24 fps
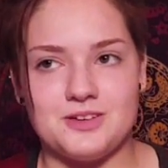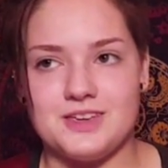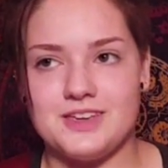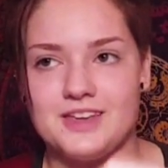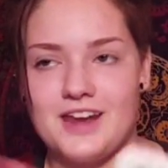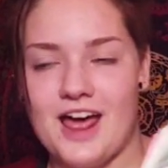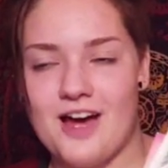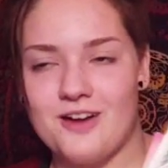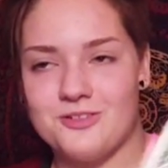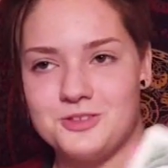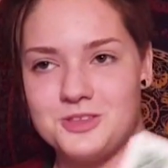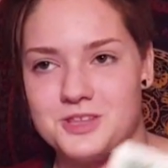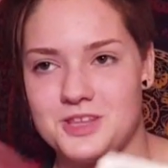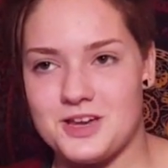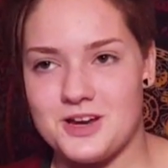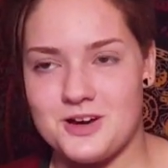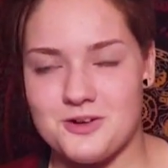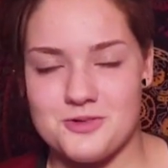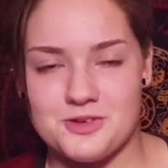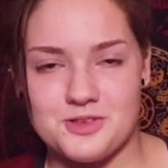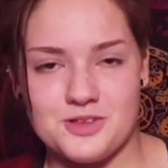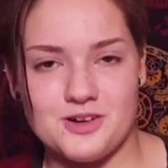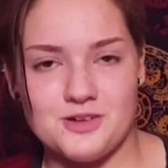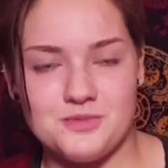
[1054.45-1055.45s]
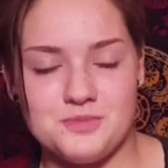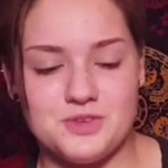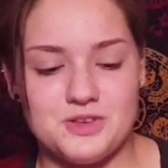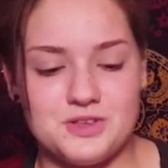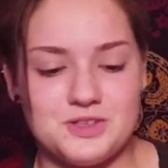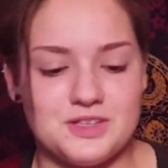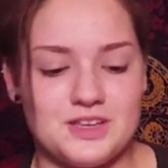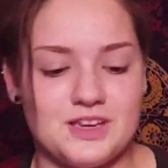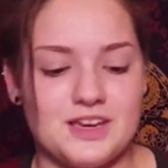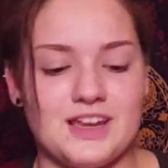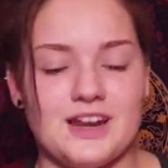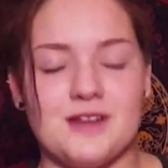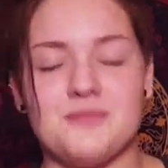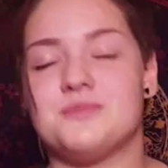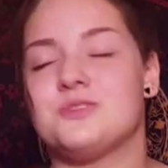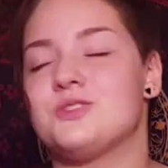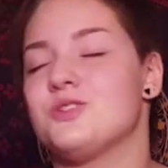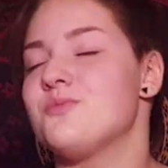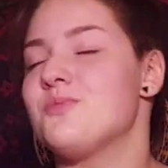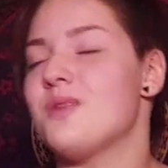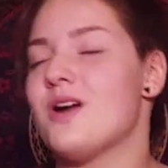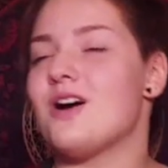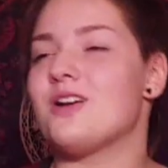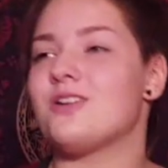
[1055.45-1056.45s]
get out there with her music, and I'm
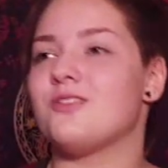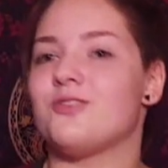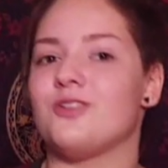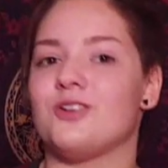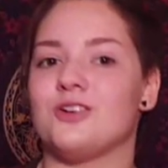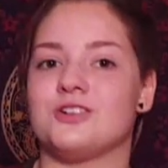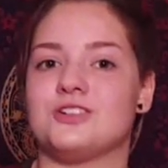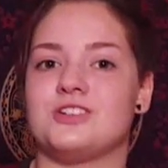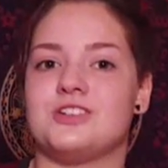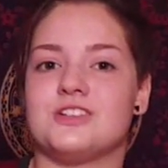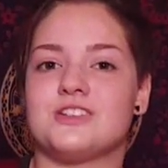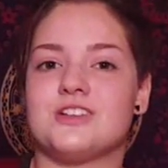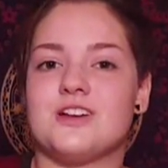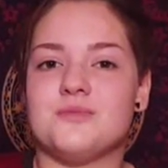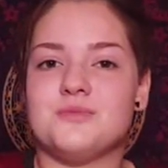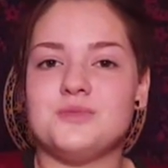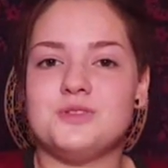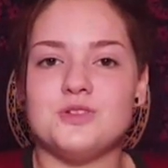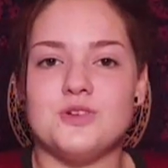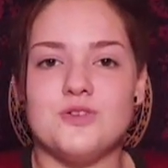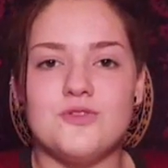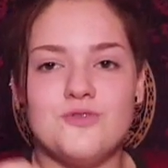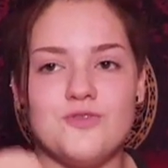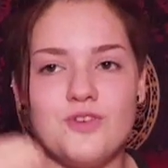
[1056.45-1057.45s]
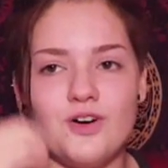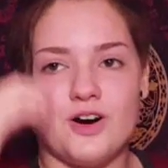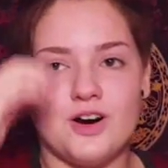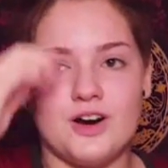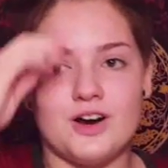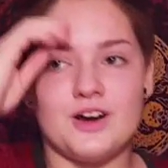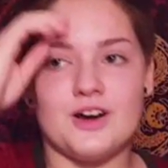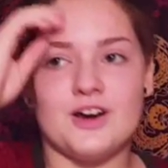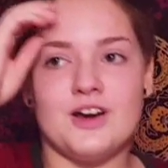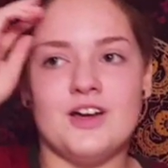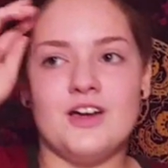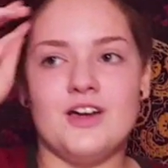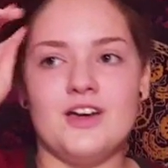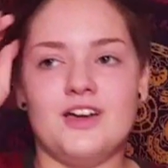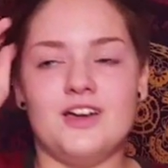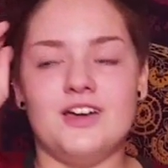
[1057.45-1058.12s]
so proud of her. She's come so far.